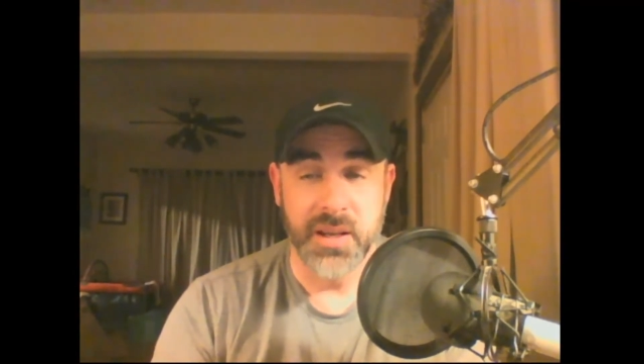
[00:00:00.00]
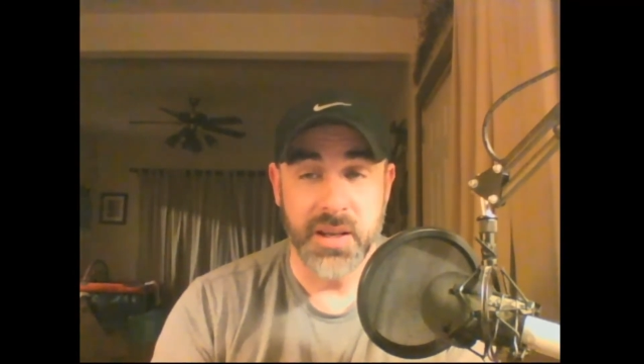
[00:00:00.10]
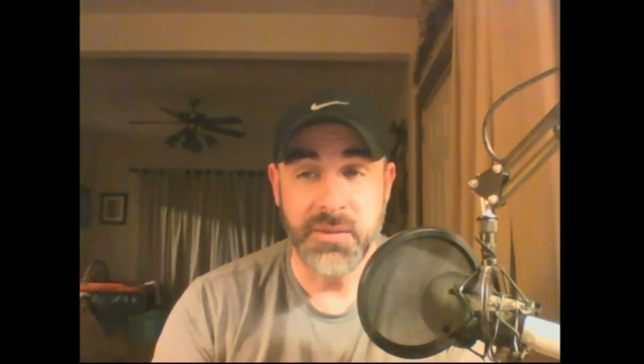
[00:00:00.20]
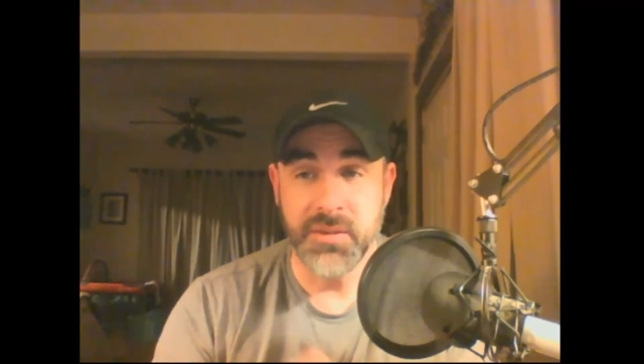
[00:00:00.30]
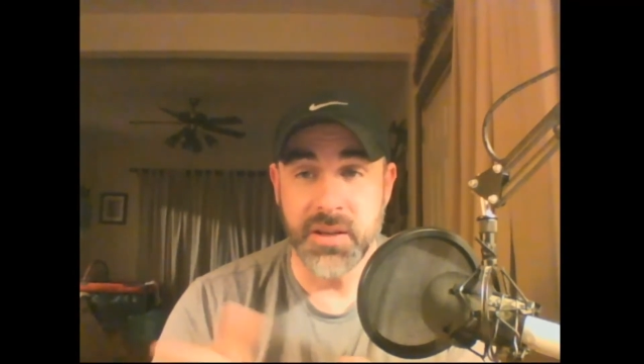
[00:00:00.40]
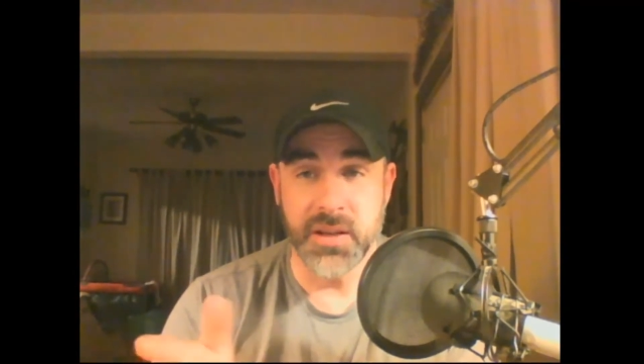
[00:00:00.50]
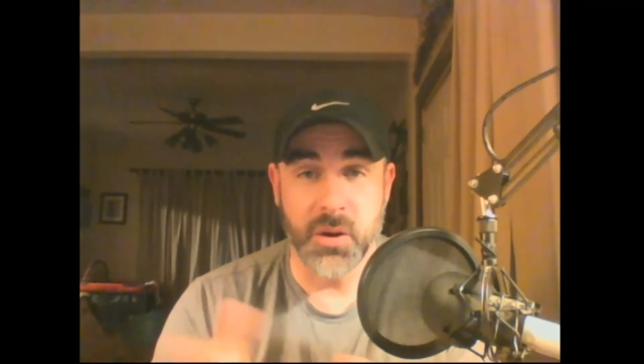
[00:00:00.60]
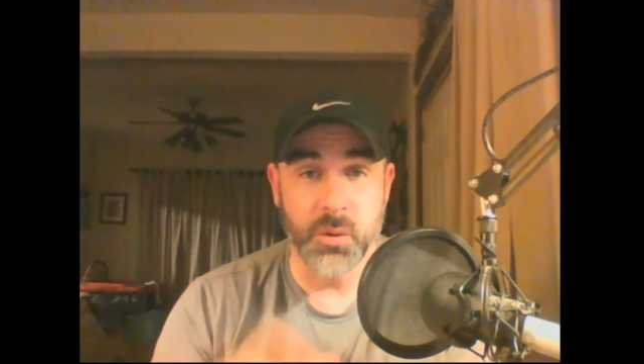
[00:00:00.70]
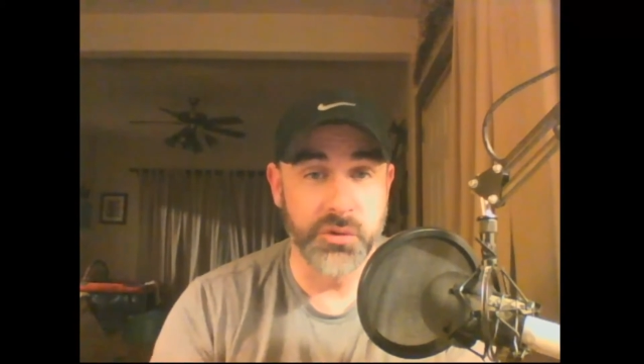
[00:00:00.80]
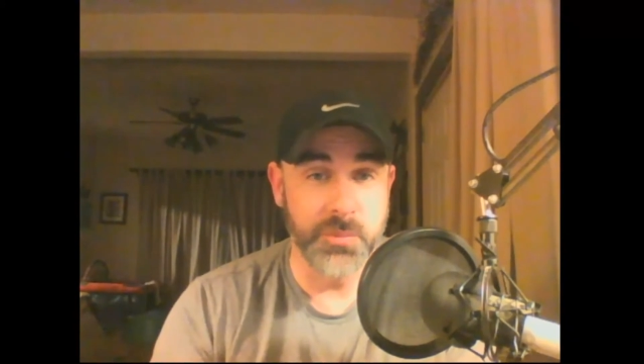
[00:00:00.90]
Even
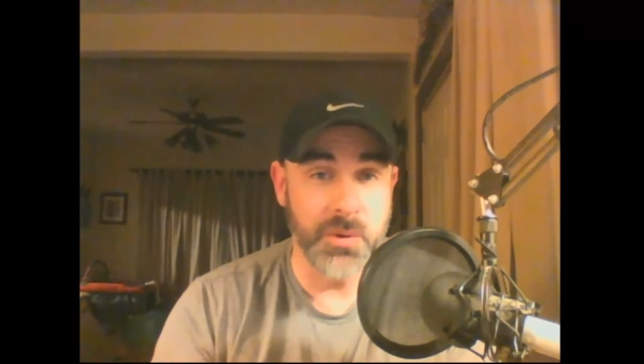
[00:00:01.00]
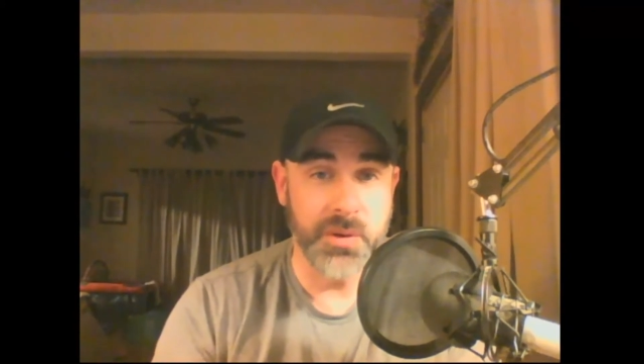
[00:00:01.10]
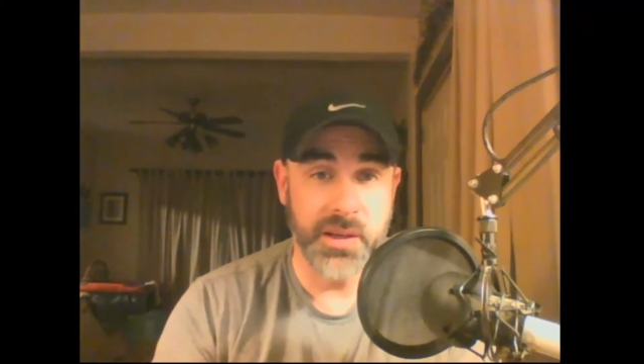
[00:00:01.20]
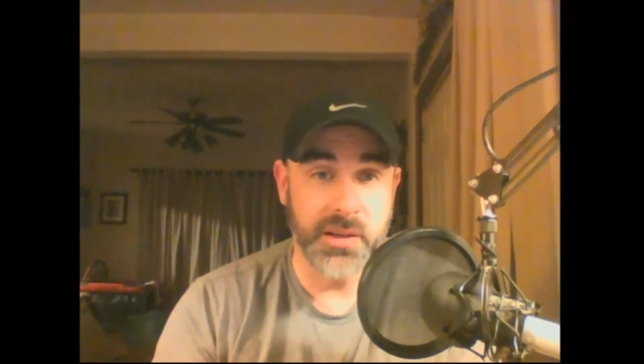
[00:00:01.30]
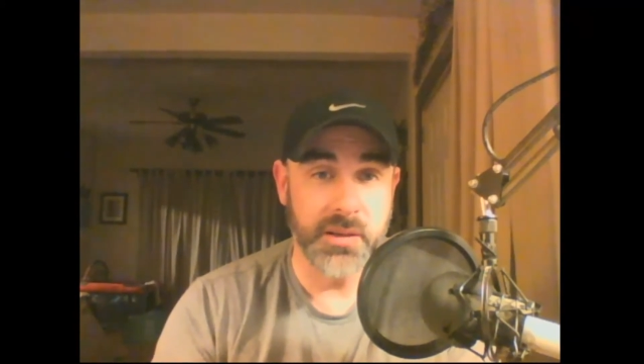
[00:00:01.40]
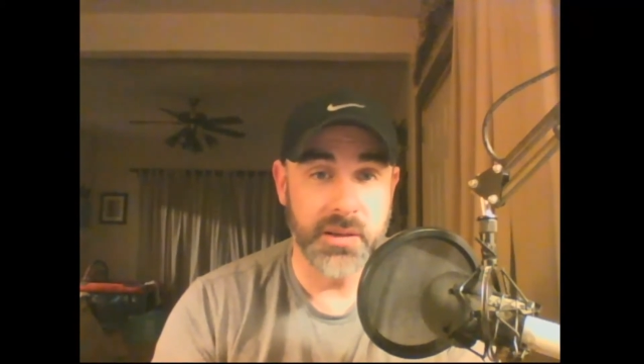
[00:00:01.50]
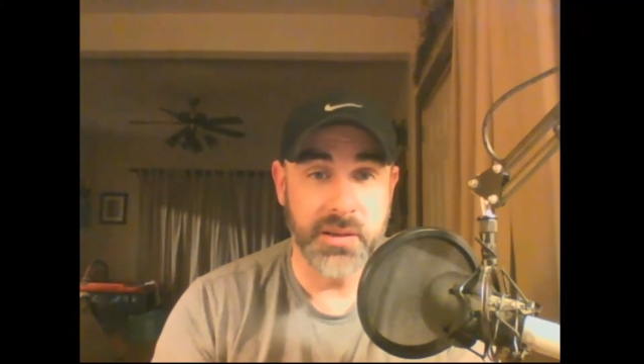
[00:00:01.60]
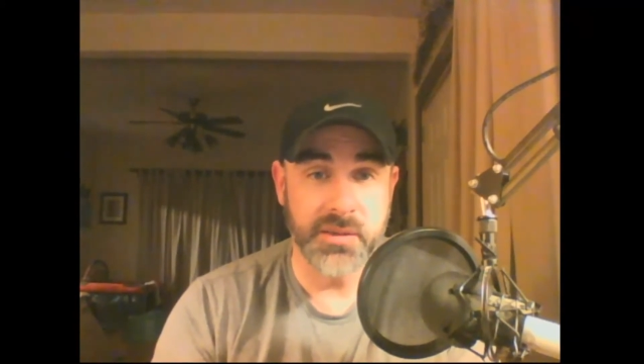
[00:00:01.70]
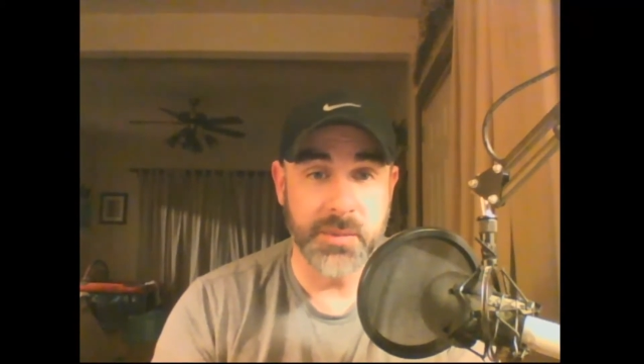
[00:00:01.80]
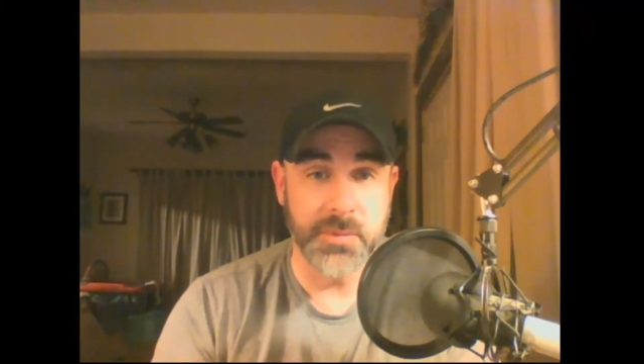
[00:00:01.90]
cold smoking
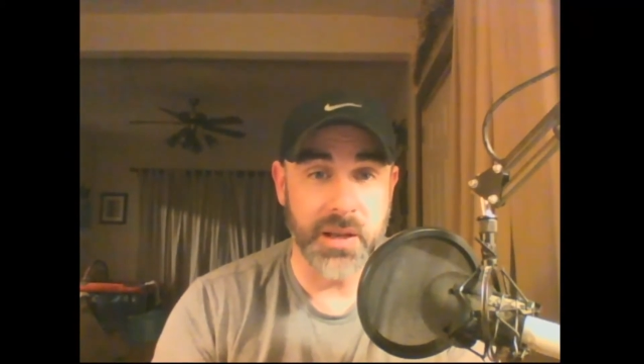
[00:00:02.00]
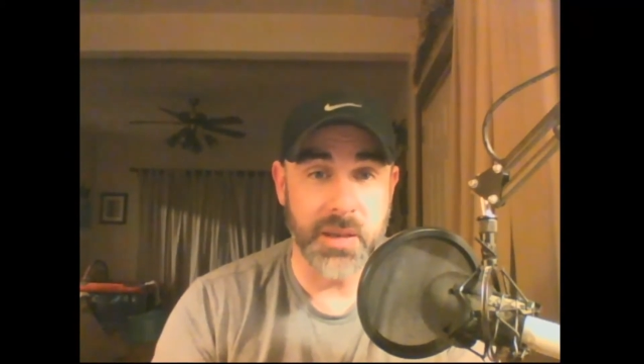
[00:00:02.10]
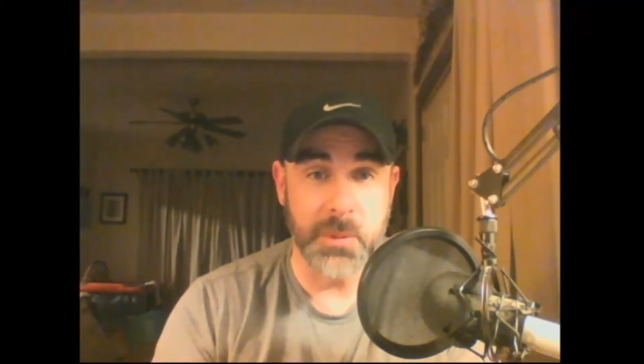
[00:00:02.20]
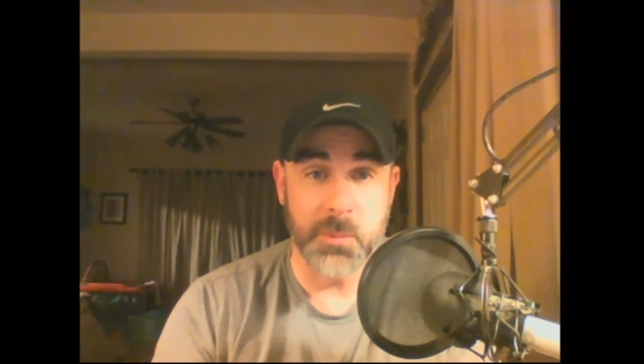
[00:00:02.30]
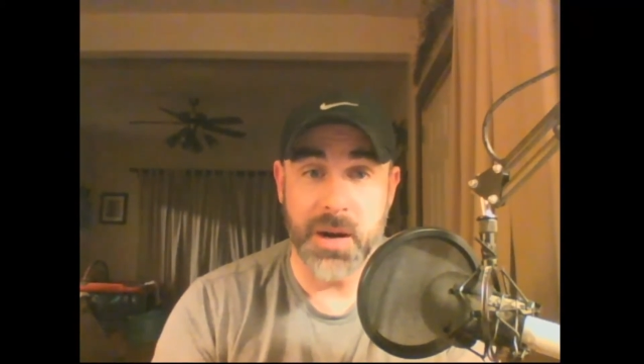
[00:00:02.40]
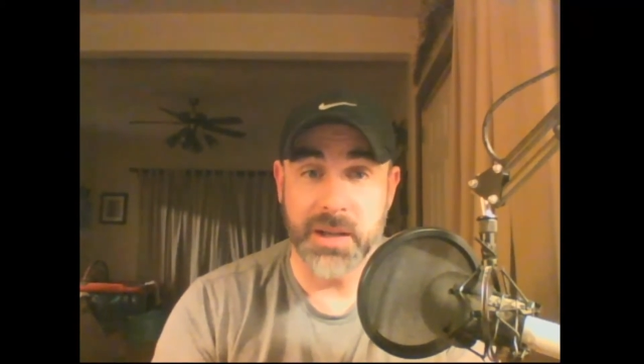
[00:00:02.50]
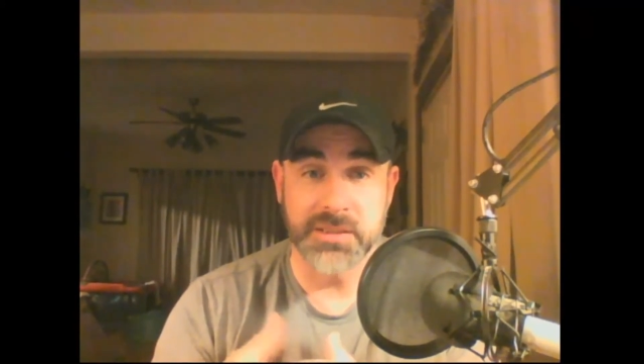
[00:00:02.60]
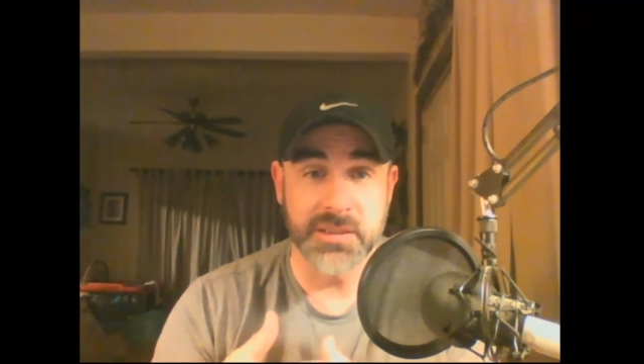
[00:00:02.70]
is something a lot of people practice.